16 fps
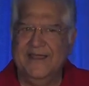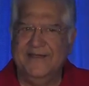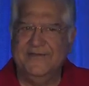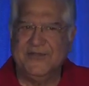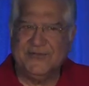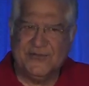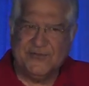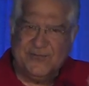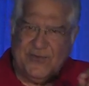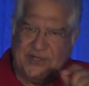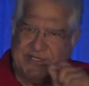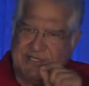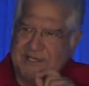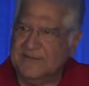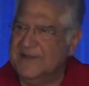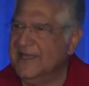which was
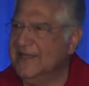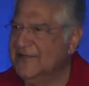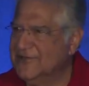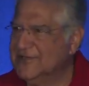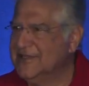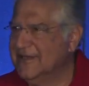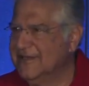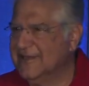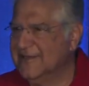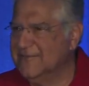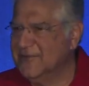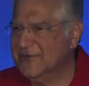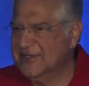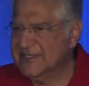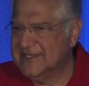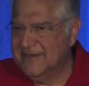sponsored by Hindustan
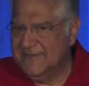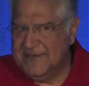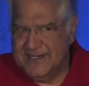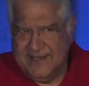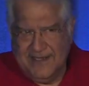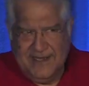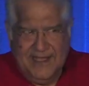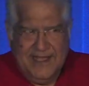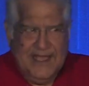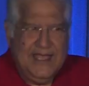Computers Limited.